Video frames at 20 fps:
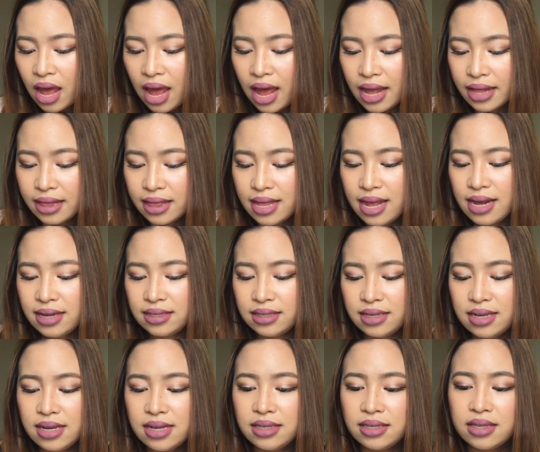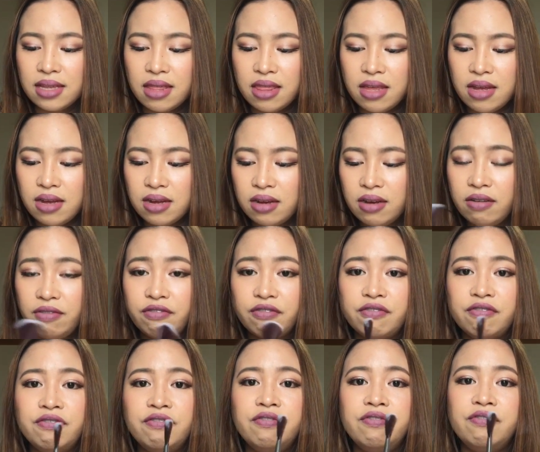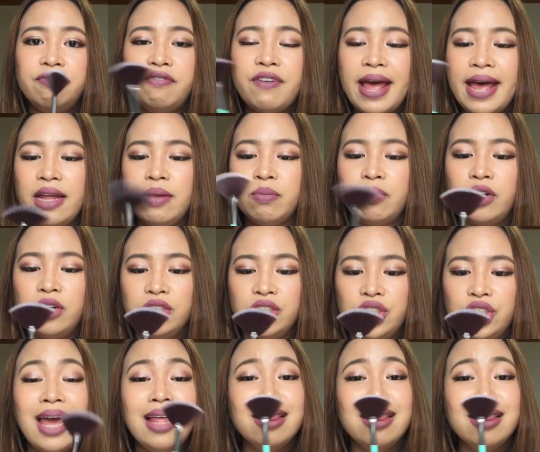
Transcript: And next is the fan brush.